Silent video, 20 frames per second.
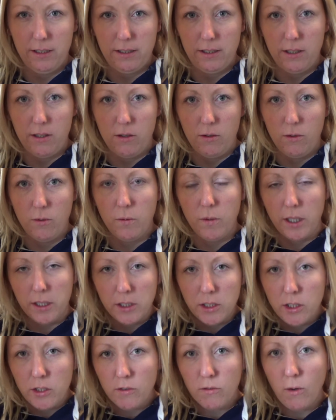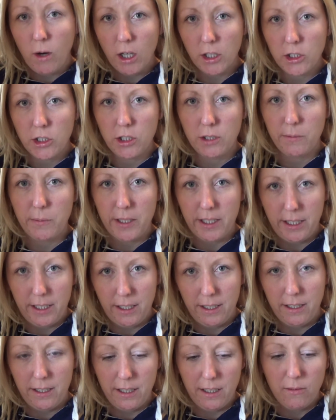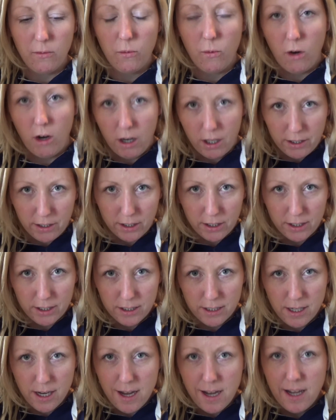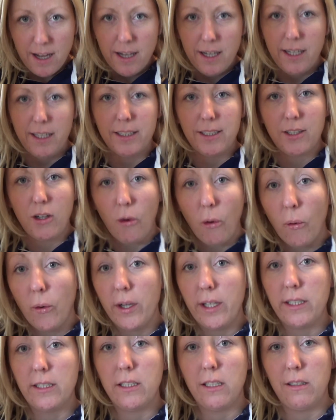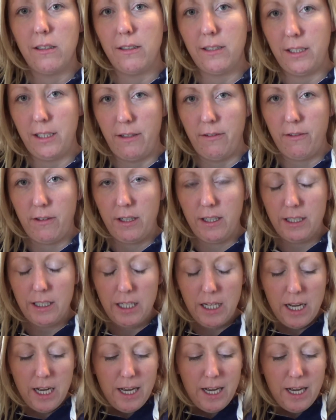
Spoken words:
So once you've washed your blanket in water, it's going to look different.